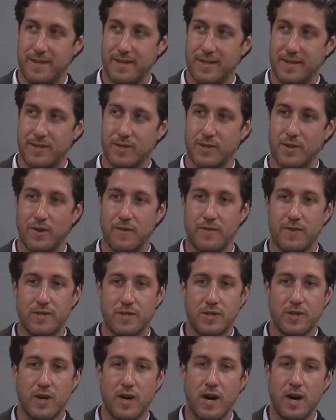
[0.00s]
So if
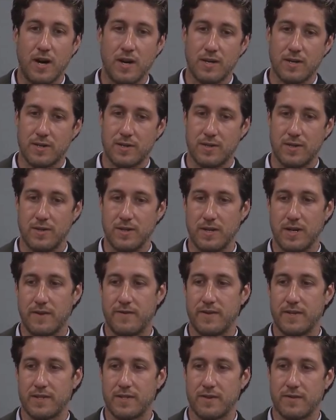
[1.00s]
it's your uncle,
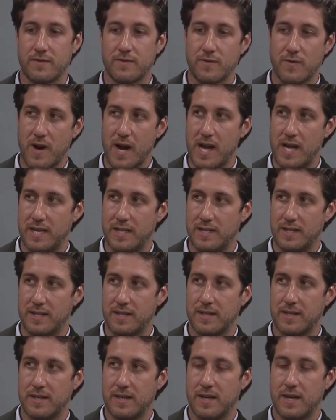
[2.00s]
if it's a friend,
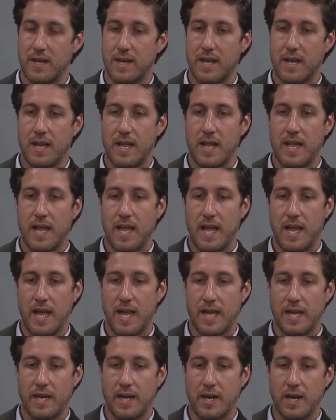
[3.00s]

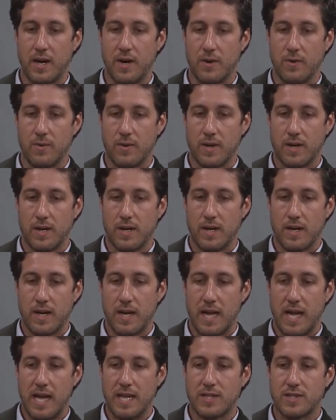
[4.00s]
you know,
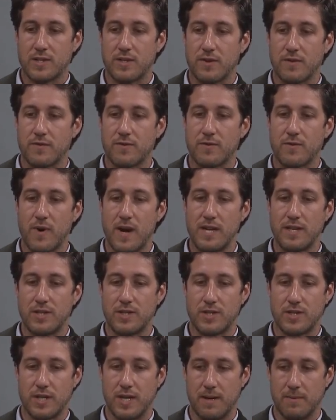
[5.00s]
it's the
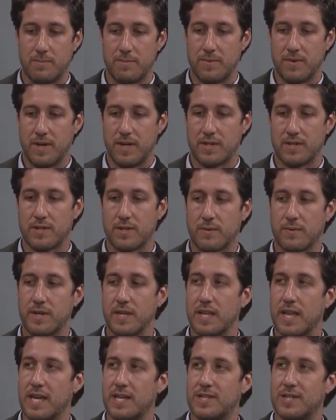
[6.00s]
friendship, it's the
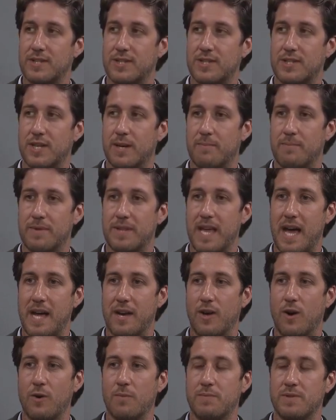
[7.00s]
relationship
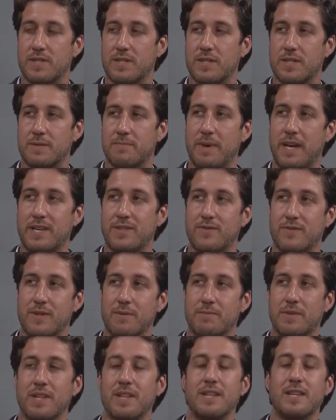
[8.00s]
that opens the space for
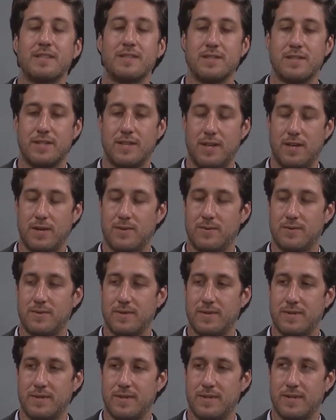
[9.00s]
them to listen to
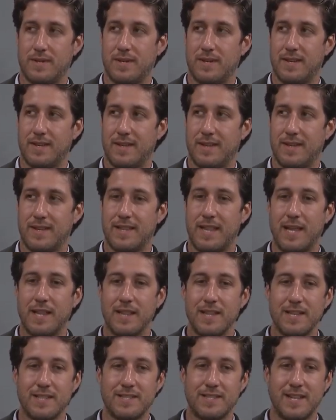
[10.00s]
you. They
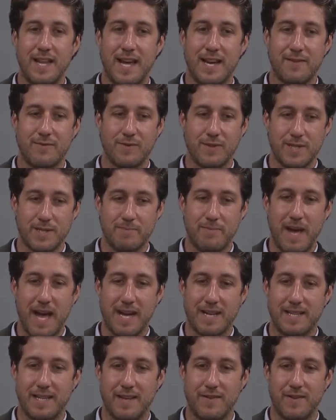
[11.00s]
listen out of
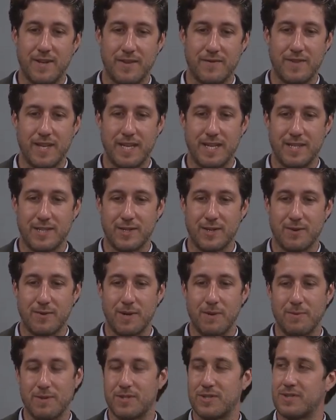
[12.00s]
respect, even if they
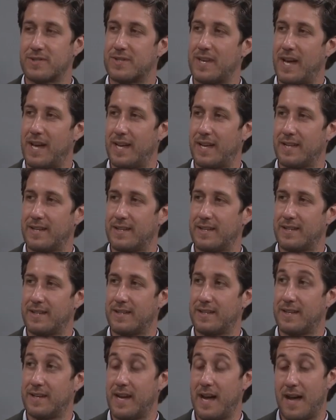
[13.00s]
disagree with what you're saying.
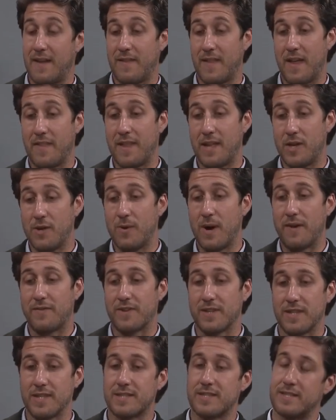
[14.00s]
And then you have
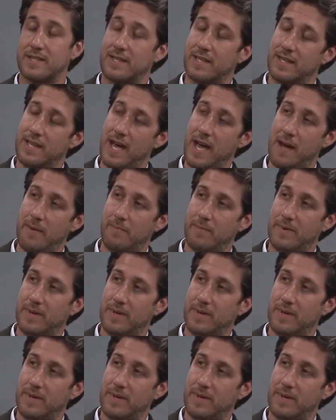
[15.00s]
to listen to them.